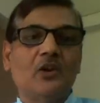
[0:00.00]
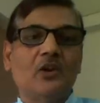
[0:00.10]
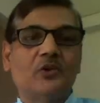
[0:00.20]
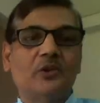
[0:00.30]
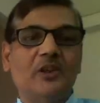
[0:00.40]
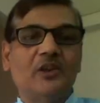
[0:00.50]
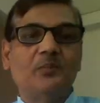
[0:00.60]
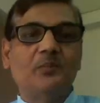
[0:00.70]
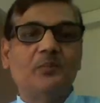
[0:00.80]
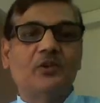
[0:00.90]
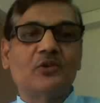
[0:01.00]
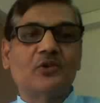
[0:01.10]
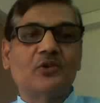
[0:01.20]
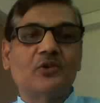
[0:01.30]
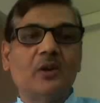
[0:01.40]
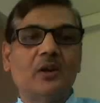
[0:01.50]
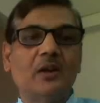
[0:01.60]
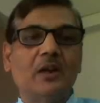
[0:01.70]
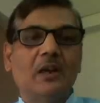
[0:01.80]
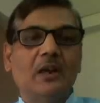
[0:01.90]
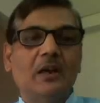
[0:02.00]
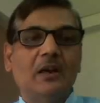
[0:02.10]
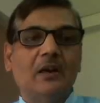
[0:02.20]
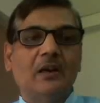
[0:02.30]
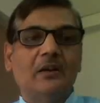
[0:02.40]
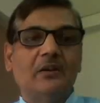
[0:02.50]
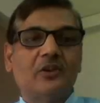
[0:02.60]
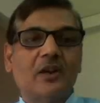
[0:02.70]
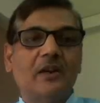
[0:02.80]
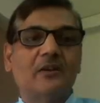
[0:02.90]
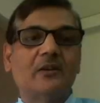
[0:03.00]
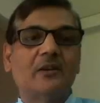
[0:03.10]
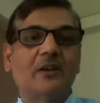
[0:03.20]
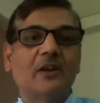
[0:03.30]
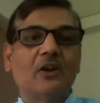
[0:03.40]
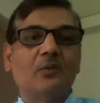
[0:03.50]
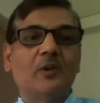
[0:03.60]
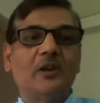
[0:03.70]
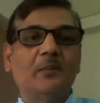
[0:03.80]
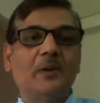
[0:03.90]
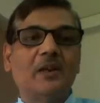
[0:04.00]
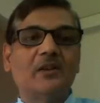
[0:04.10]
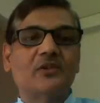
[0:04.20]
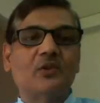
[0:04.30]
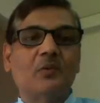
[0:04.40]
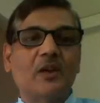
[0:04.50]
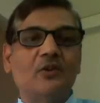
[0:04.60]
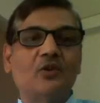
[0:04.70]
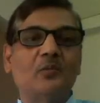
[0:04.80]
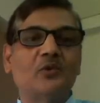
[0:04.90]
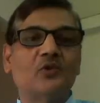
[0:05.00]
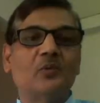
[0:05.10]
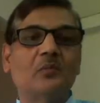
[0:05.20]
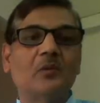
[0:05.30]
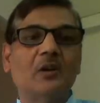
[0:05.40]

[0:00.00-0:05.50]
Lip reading: So this male showed a trait only because the Y chromosome